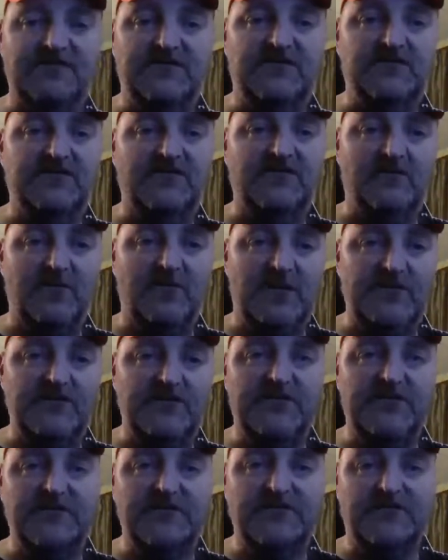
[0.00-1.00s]
The
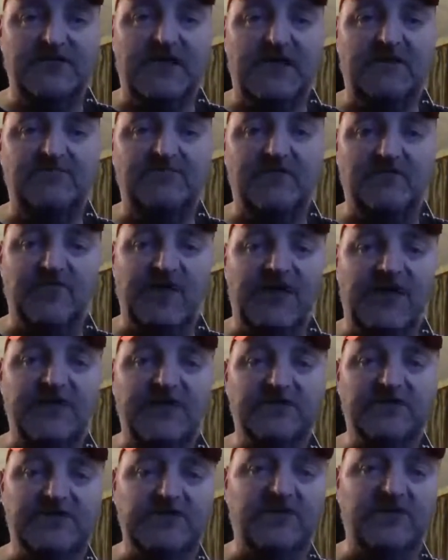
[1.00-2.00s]
weather has stopped a lot
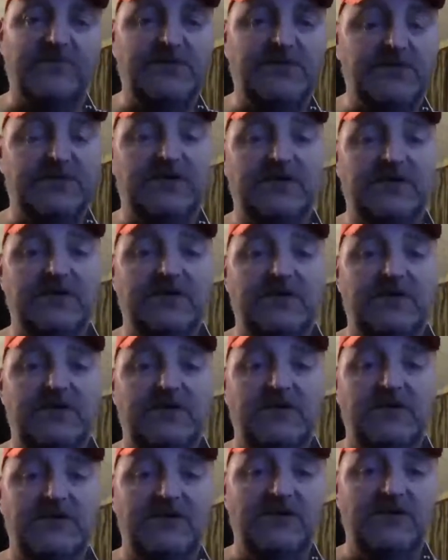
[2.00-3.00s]
of shit up here
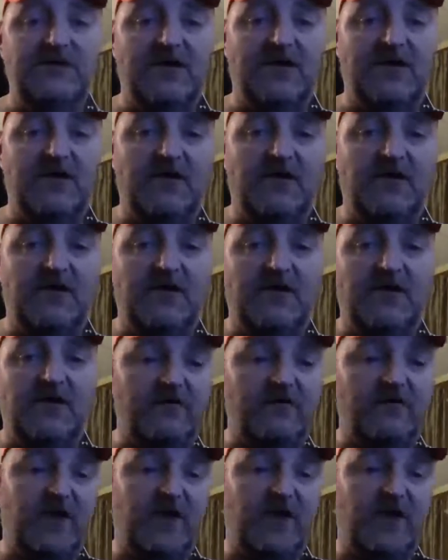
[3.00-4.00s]

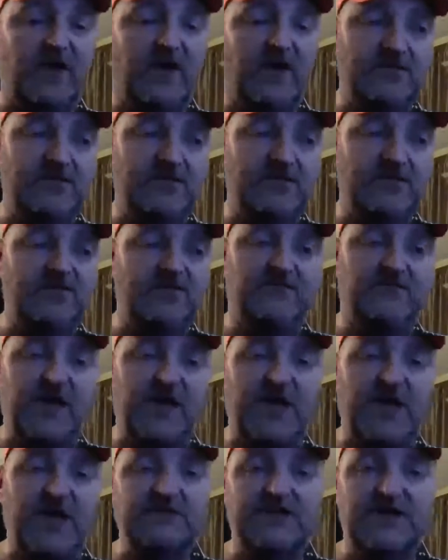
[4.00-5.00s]
for farming due to the
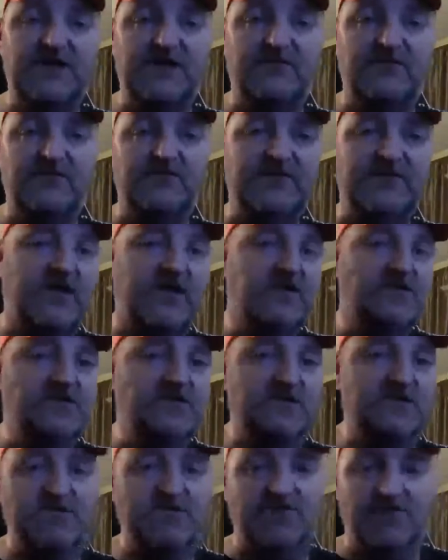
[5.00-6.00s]
fact that we've had,
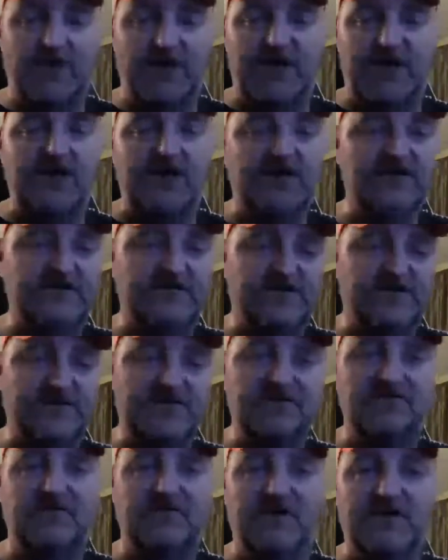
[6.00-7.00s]
you know, the rain, the
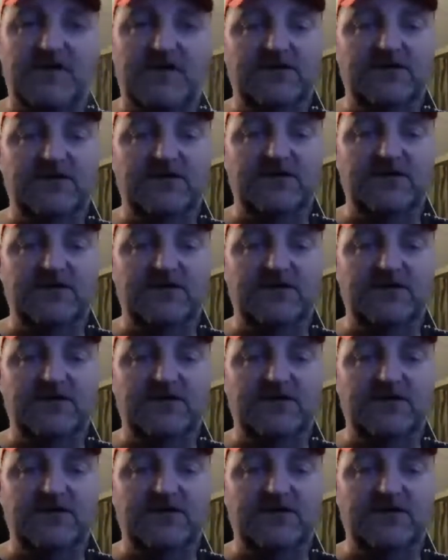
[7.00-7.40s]
sleet and rain,